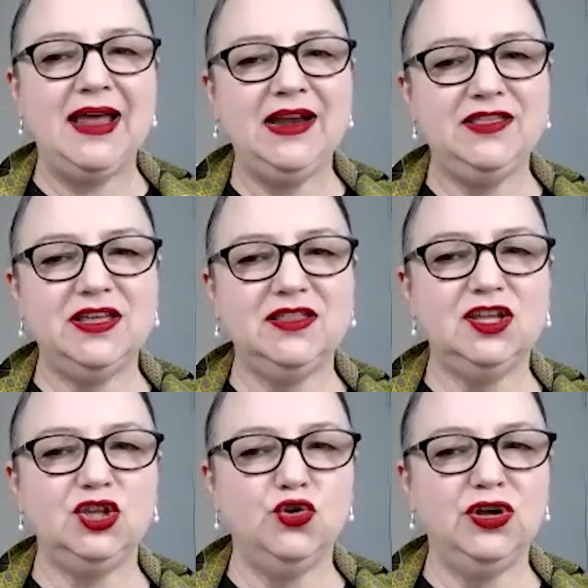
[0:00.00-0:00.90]
anything
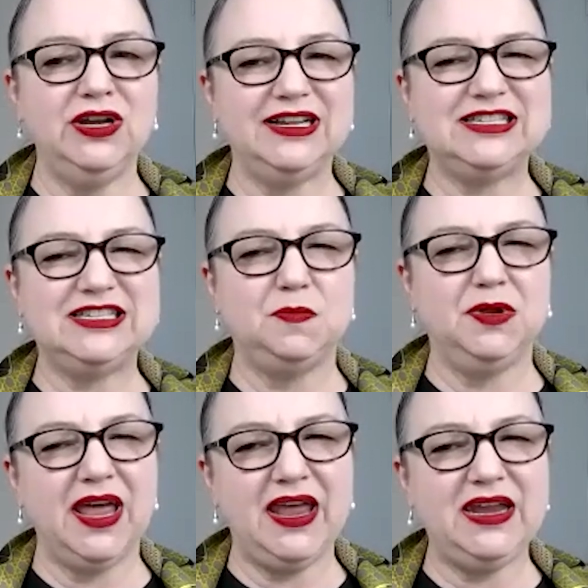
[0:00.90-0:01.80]
that you can
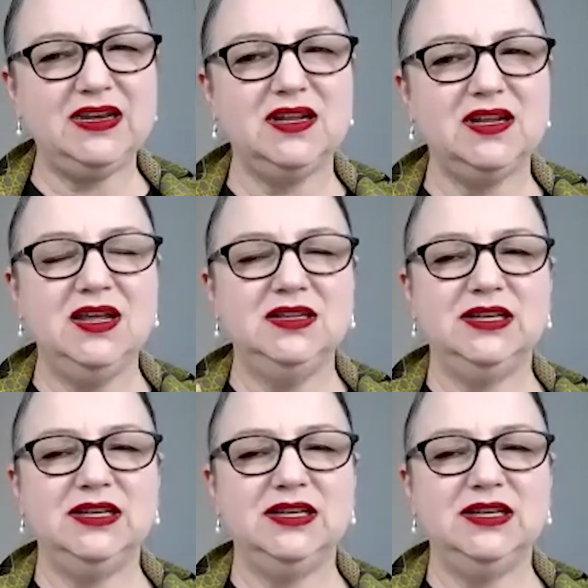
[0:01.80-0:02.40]
explain